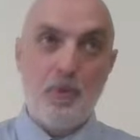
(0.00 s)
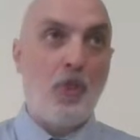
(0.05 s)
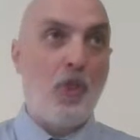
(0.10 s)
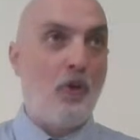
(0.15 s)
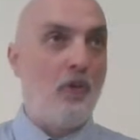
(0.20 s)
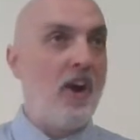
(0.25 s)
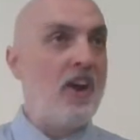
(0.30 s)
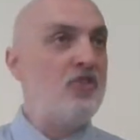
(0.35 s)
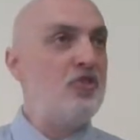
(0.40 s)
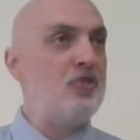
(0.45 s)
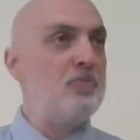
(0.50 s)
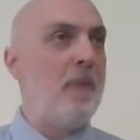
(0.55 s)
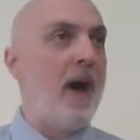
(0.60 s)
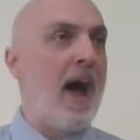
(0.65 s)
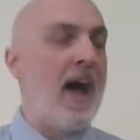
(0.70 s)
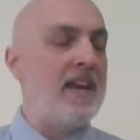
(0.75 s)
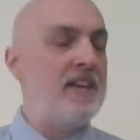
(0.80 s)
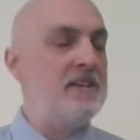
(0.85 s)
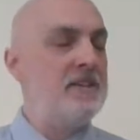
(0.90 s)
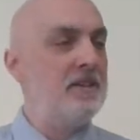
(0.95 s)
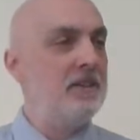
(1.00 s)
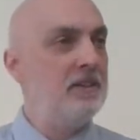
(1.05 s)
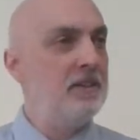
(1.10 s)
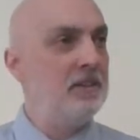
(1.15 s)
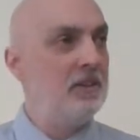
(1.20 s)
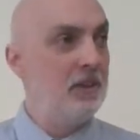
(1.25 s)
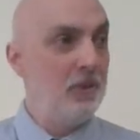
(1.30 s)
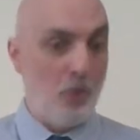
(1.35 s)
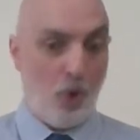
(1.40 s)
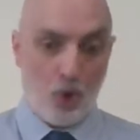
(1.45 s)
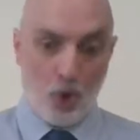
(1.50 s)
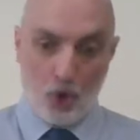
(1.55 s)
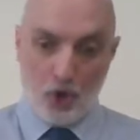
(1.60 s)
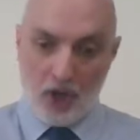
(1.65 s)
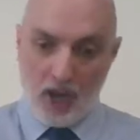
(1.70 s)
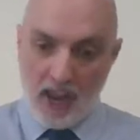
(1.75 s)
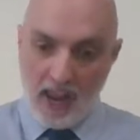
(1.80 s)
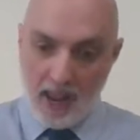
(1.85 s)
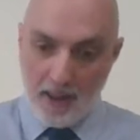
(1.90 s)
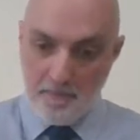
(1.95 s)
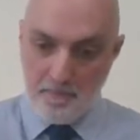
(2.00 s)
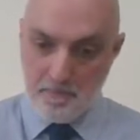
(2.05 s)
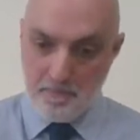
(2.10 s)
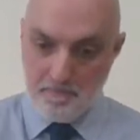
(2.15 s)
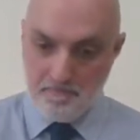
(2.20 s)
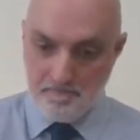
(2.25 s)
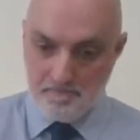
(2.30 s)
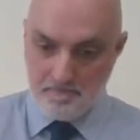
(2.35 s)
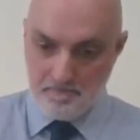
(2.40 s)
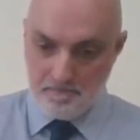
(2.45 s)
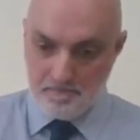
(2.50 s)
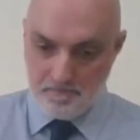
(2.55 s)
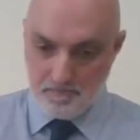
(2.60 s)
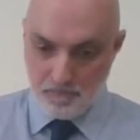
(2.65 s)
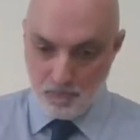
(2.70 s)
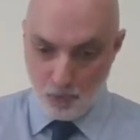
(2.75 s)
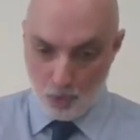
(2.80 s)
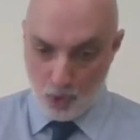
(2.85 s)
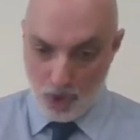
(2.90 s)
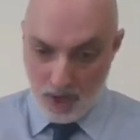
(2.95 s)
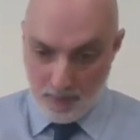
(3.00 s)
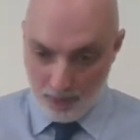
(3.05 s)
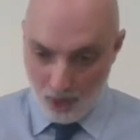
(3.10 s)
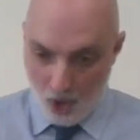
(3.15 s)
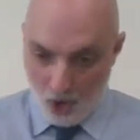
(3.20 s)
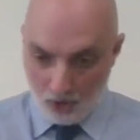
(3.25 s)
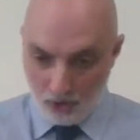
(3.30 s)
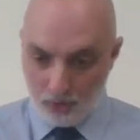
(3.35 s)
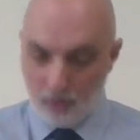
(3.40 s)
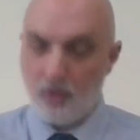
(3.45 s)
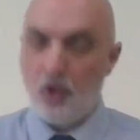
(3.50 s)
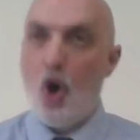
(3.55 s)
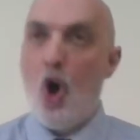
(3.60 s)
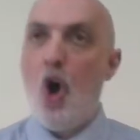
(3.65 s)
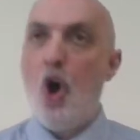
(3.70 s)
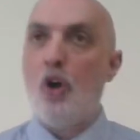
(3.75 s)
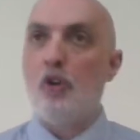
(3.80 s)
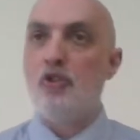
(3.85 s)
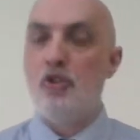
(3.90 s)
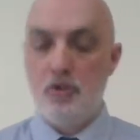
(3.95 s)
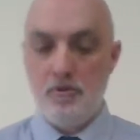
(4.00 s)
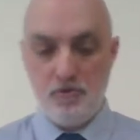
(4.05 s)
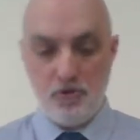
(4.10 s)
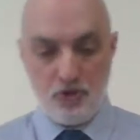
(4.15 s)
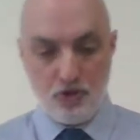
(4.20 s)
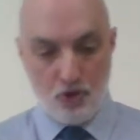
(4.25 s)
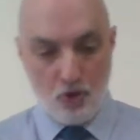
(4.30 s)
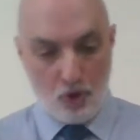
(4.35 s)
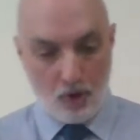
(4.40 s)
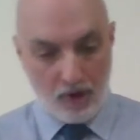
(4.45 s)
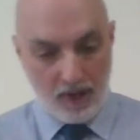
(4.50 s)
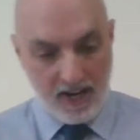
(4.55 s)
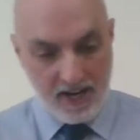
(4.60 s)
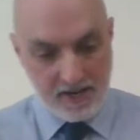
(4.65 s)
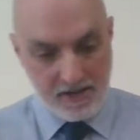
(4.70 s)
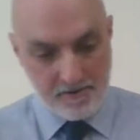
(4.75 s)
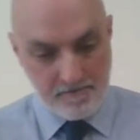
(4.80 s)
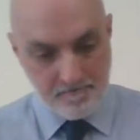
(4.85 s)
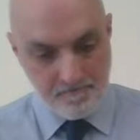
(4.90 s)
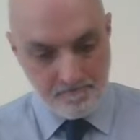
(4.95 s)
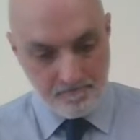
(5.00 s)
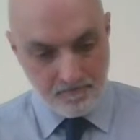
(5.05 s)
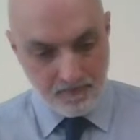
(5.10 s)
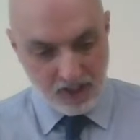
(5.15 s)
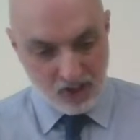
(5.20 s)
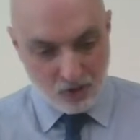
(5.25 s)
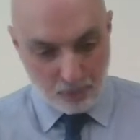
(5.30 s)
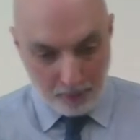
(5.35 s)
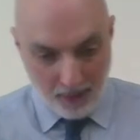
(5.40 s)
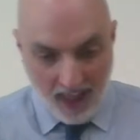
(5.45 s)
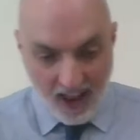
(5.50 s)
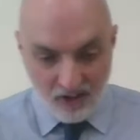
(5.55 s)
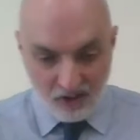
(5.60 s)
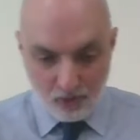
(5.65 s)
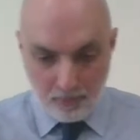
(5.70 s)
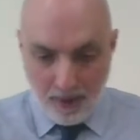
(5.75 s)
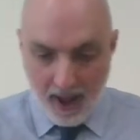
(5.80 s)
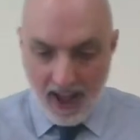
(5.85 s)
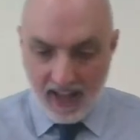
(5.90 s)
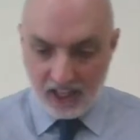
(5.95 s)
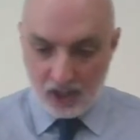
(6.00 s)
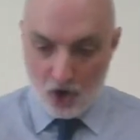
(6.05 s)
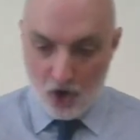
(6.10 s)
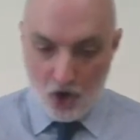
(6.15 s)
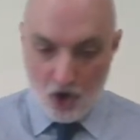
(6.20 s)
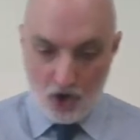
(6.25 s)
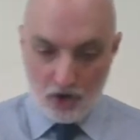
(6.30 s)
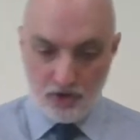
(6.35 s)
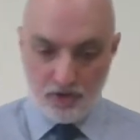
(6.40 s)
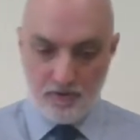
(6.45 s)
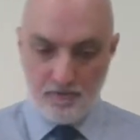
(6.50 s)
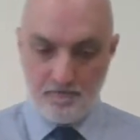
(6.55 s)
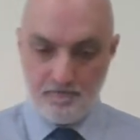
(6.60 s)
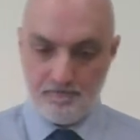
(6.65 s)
the rich man, Well, look at him. He belongs with God, surely. He's blessed by God.